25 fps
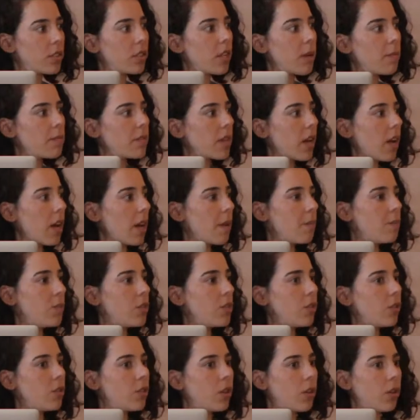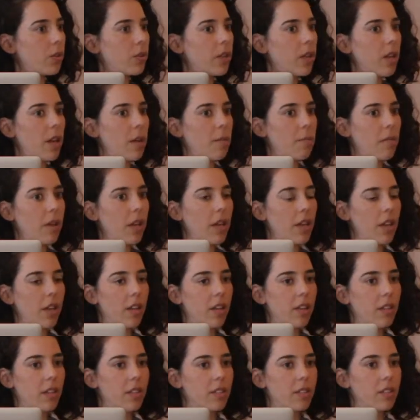Sometimes you know them
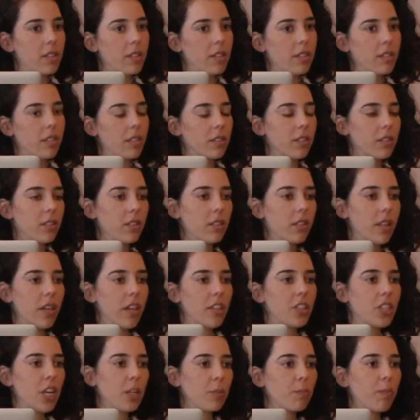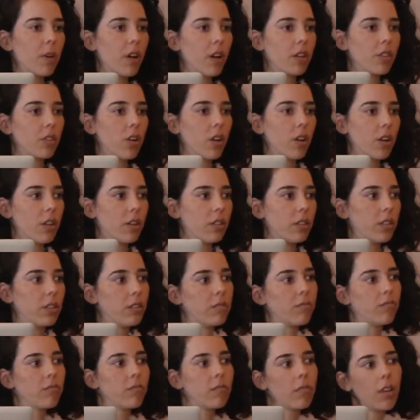as the chatbot on
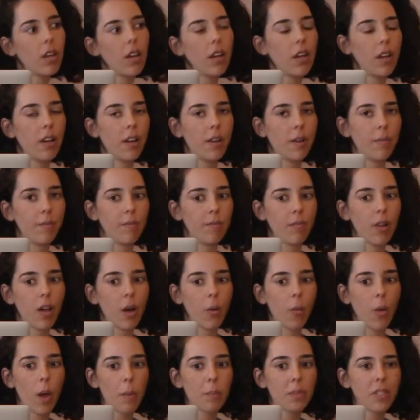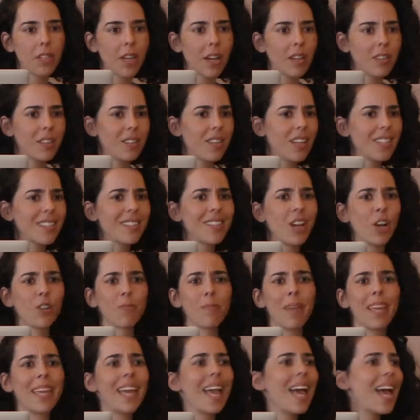a website does not
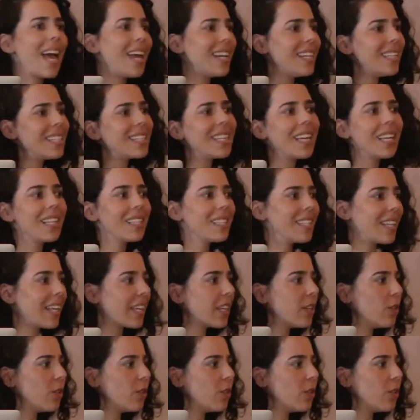make any sense.